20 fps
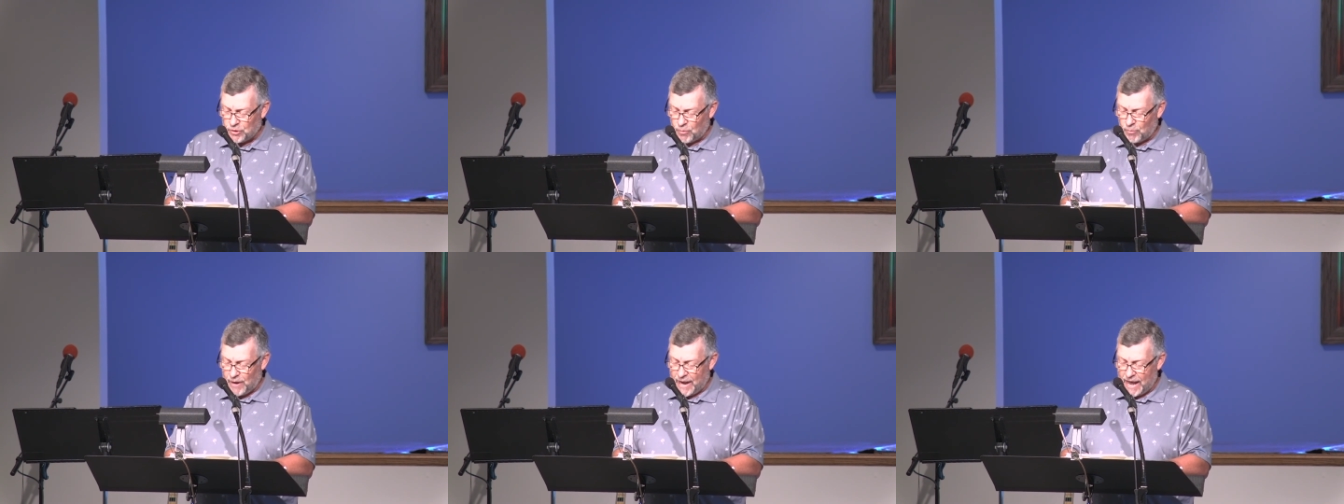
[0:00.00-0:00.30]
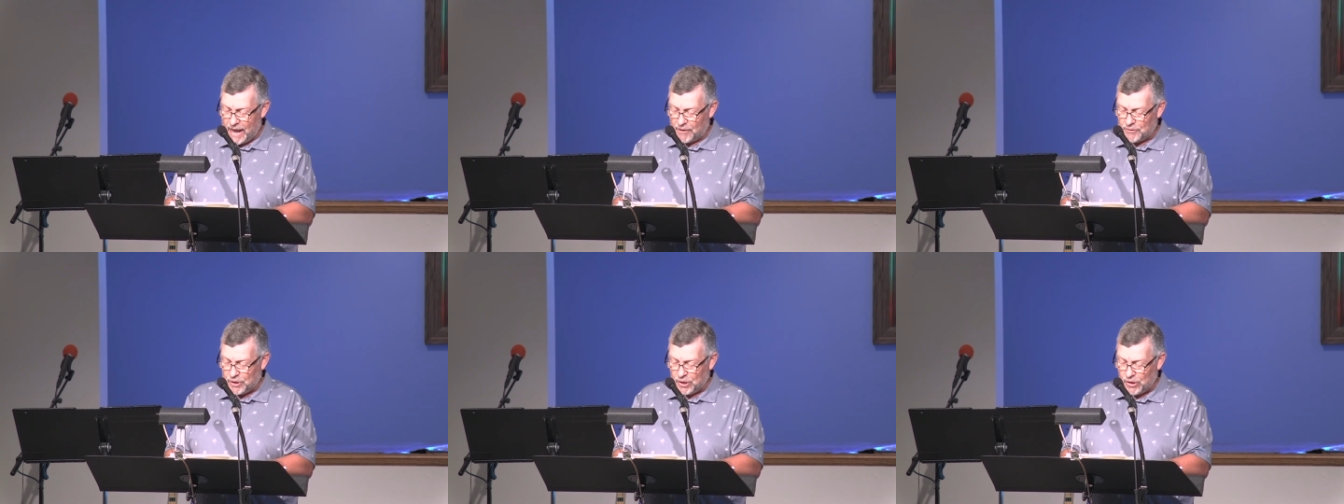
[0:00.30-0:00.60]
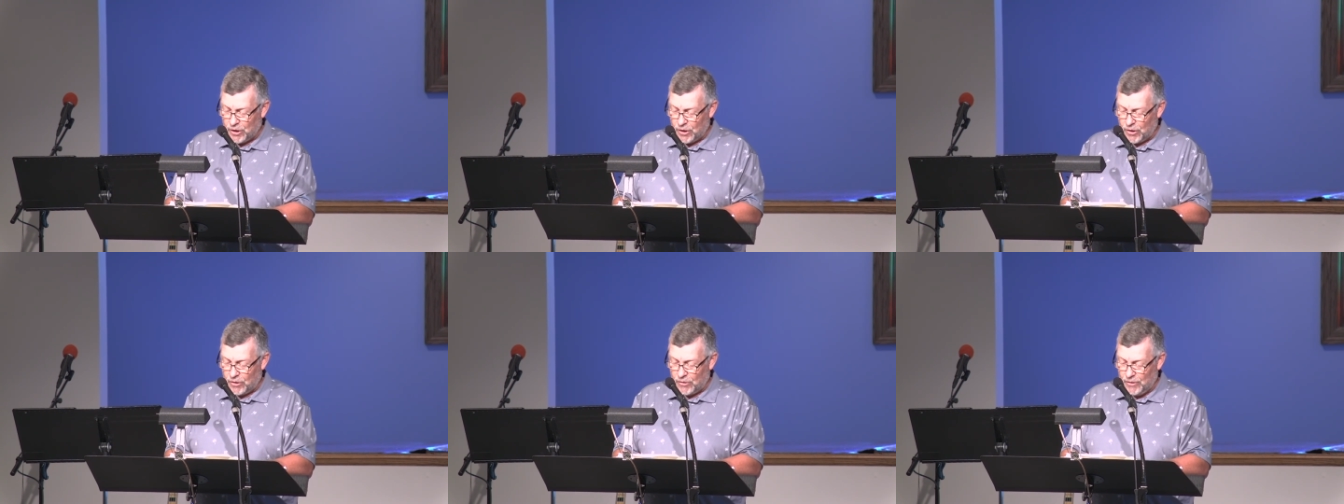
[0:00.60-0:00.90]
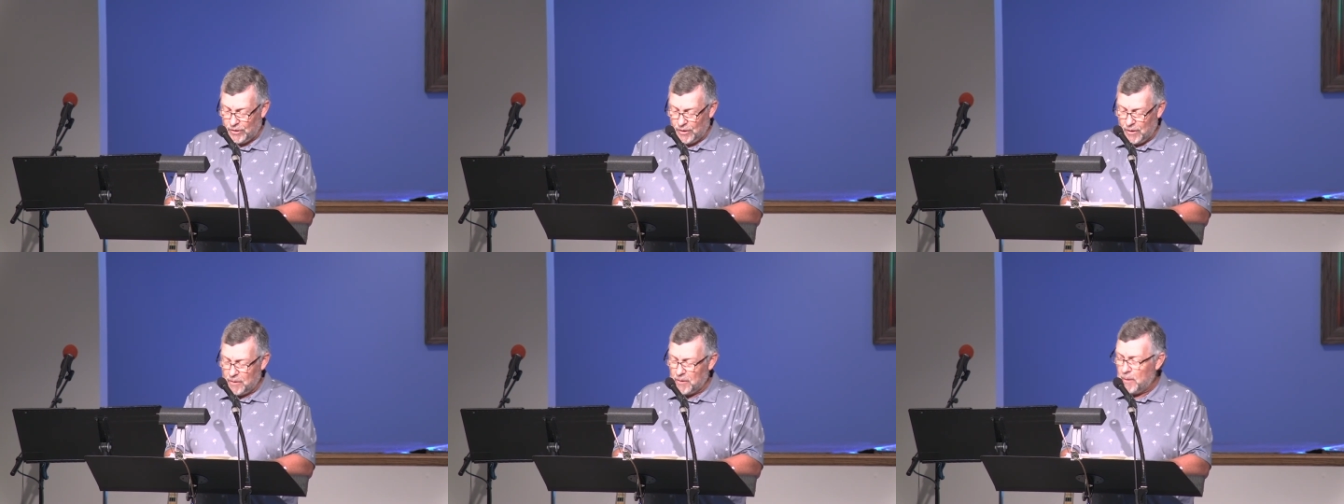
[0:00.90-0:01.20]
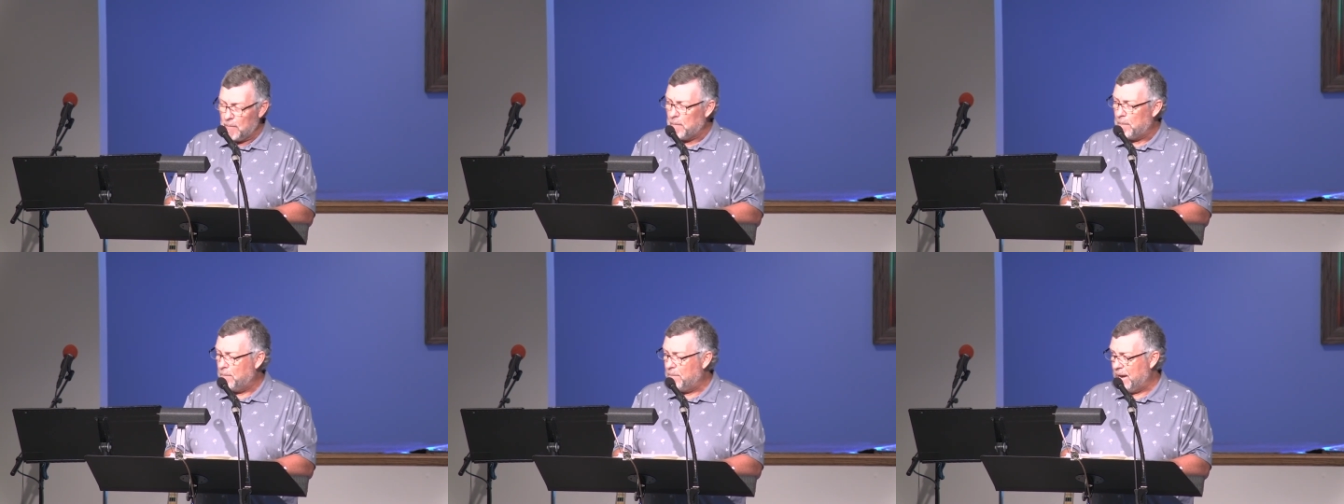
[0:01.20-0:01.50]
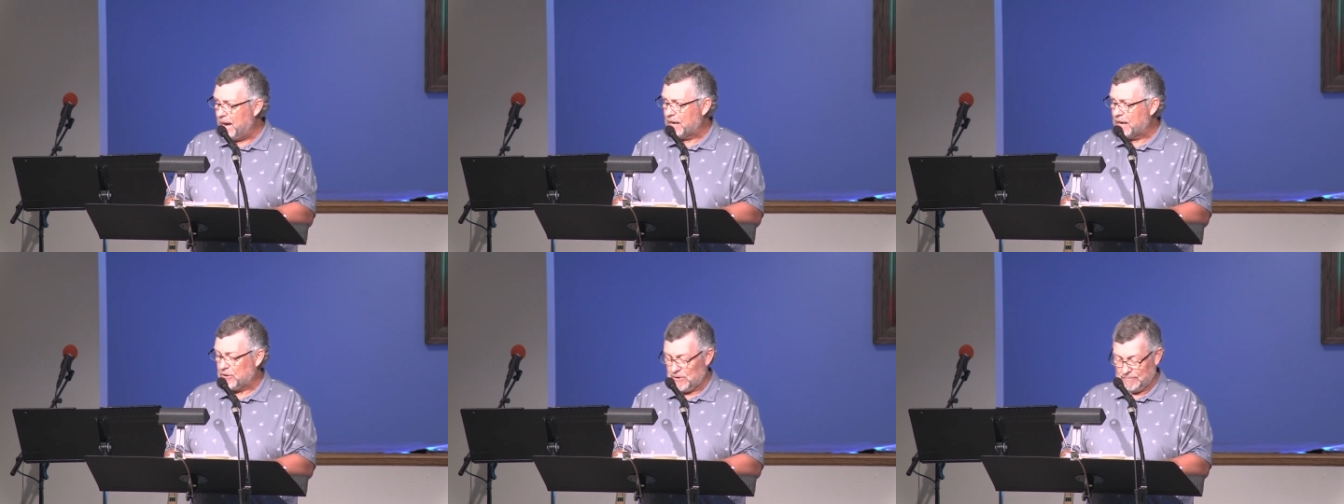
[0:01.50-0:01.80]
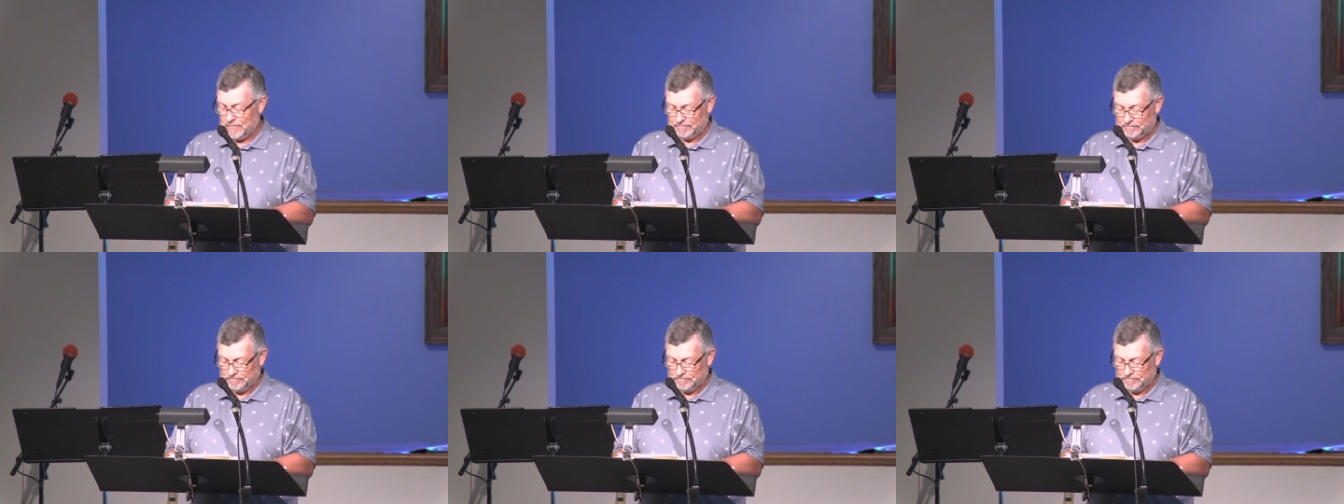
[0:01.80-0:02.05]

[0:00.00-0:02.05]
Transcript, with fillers: around her better.